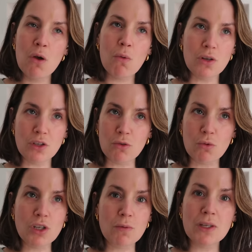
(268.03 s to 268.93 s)
whilst I was
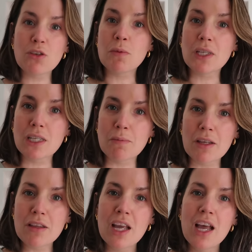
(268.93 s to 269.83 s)
watching Mister and Missus
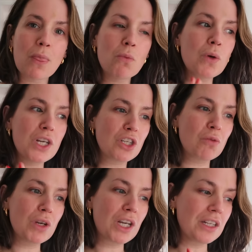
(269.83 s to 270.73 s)
Smith,
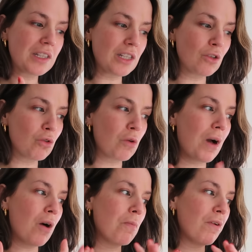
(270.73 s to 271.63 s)
which we're going to sit and talk about.